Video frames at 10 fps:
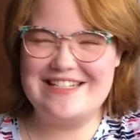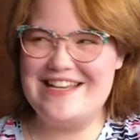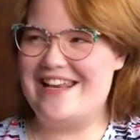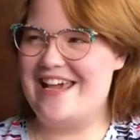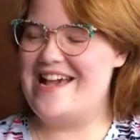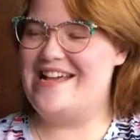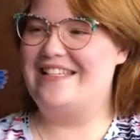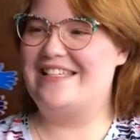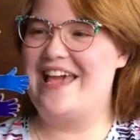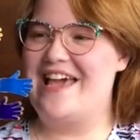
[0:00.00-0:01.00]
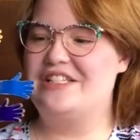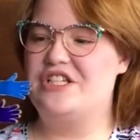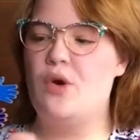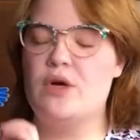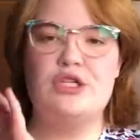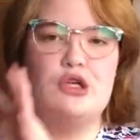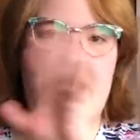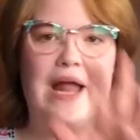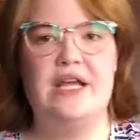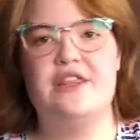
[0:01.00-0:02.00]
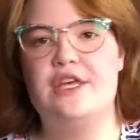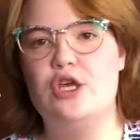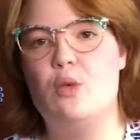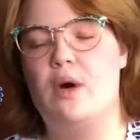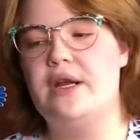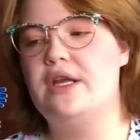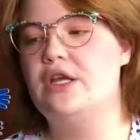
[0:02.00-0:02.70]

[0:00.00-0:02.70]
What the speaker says: It is, and you could do anything you wanted.